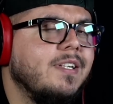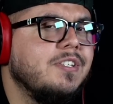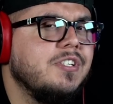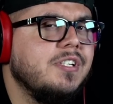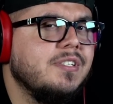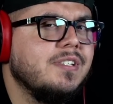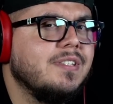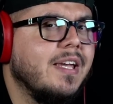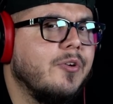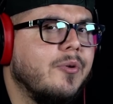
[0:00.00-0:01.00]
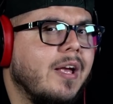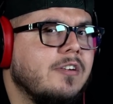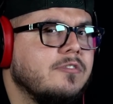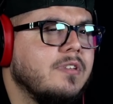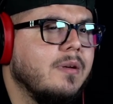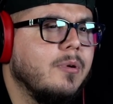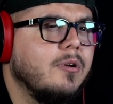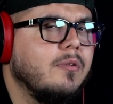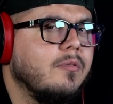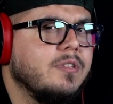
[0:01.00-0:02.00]
need Cheez-Its and crackers? Like,
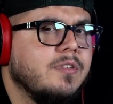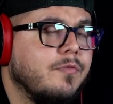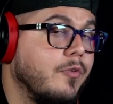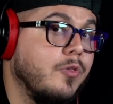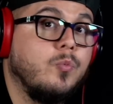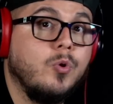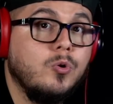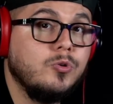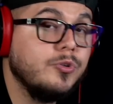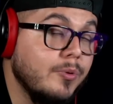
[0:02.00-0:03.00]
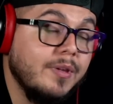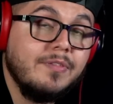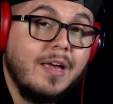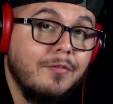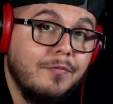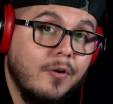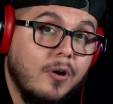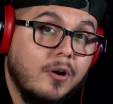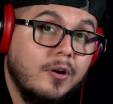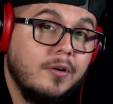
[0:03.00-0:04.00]
bro, is it for the road? Do you live that
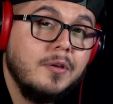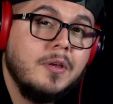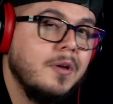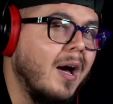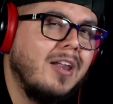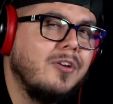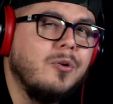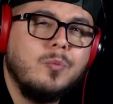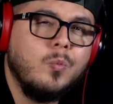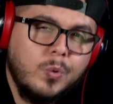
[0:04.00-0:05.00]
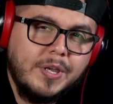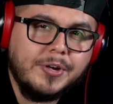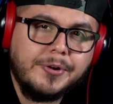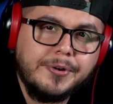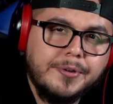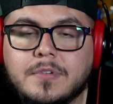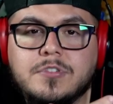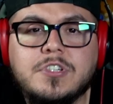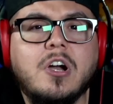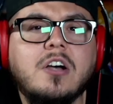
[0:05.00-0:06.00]
far? I don't know, weird.
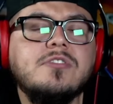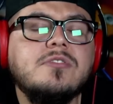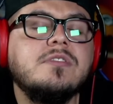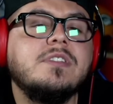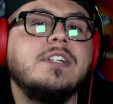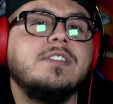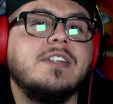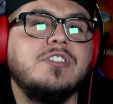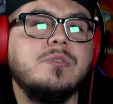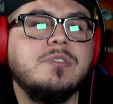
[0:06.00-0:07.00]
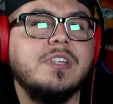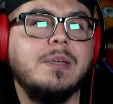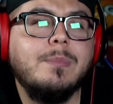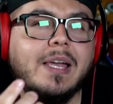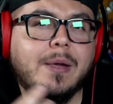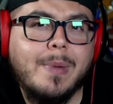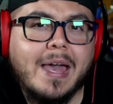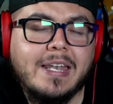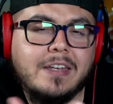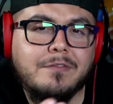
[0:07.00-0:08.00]
She also states that she was taken by a
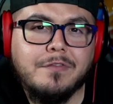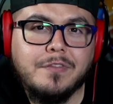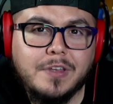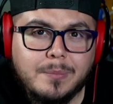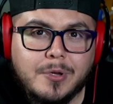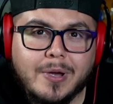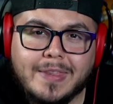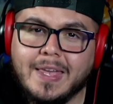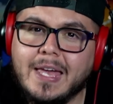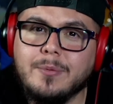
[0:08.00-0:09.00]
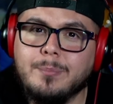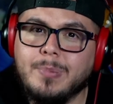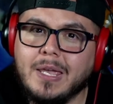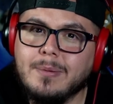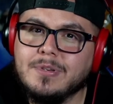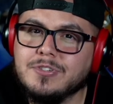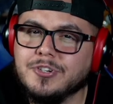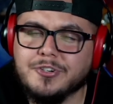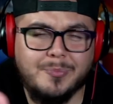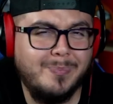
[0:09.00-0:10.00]
man and female and they had a baby. She
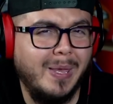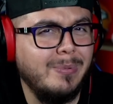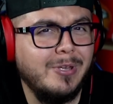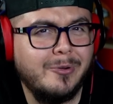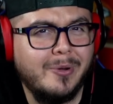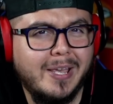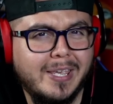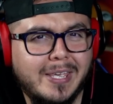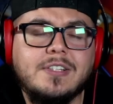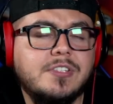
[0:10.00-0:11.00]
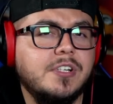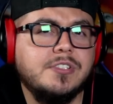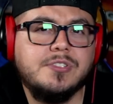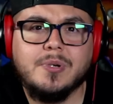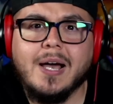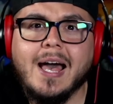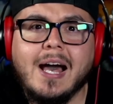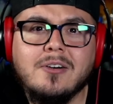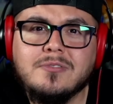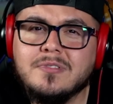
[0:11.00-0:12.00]
heard her baby crying. They took her to a
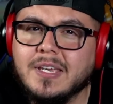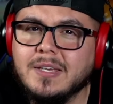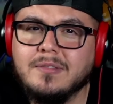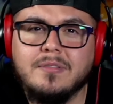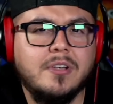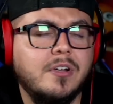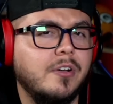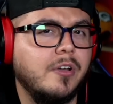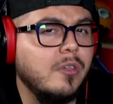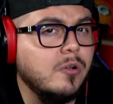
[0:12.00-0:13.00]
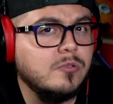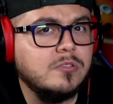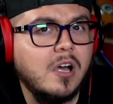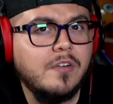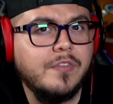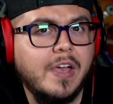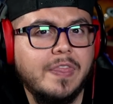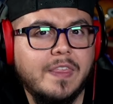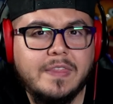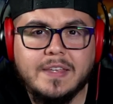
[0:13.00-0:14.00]
house. They took her clothes off
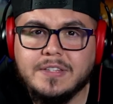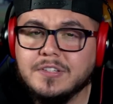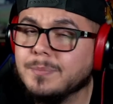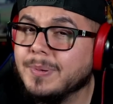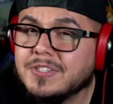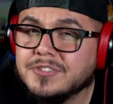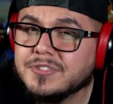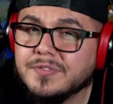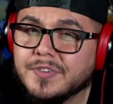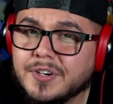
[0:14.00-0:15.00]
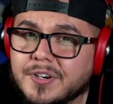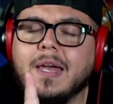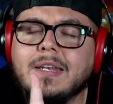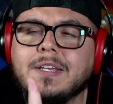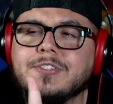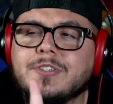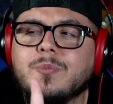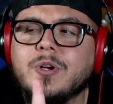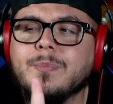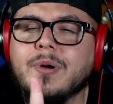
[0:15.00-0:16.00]
and then they took pictures of her. And here's the
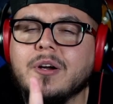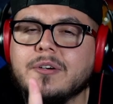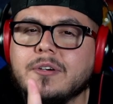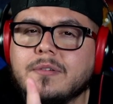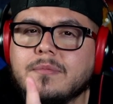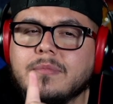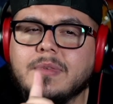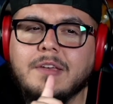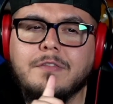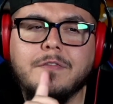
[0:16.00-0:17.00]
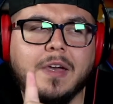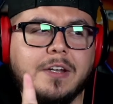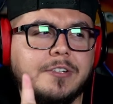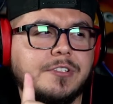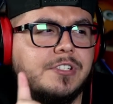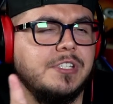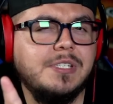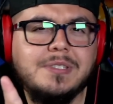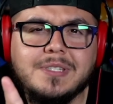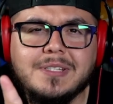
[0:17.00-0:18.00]
weird part. They fed her
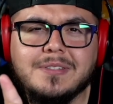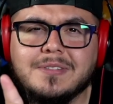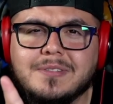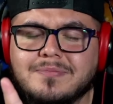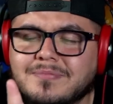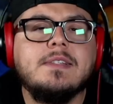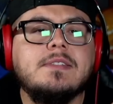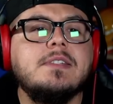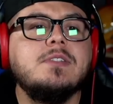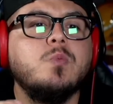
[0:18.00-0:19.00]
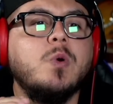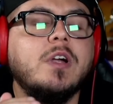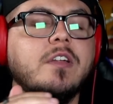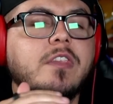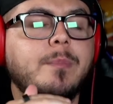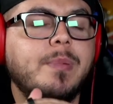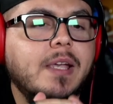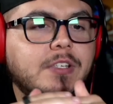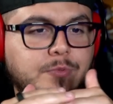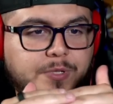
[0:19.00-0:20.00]
Cheez-Its. This is one of the
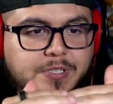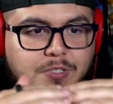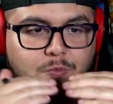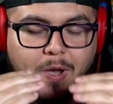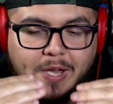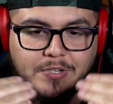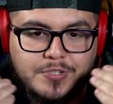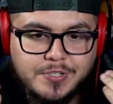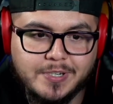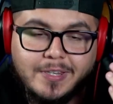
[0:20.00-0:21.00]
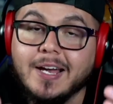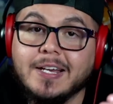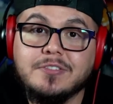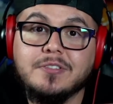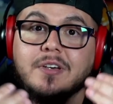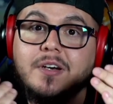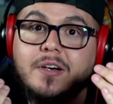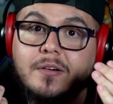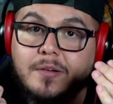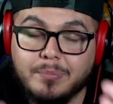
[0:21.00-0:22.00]
biggest reasons why you shouldn't lie to
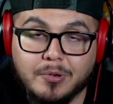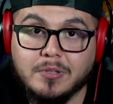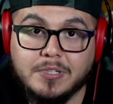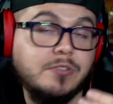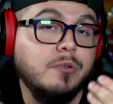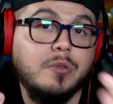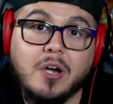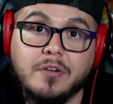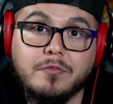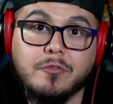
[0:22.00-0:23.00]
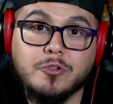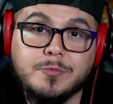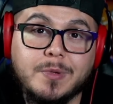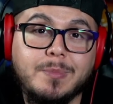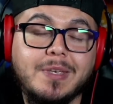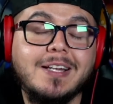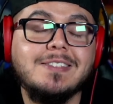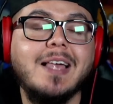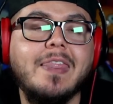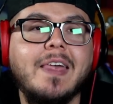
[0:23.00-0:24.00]
the police or law enforcement,
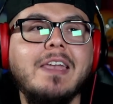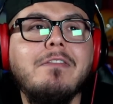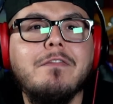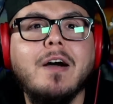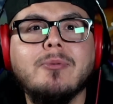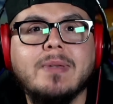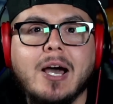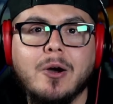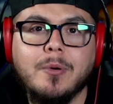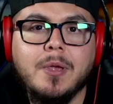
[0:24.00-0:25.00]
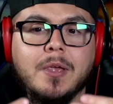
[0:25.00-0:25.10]
because they found out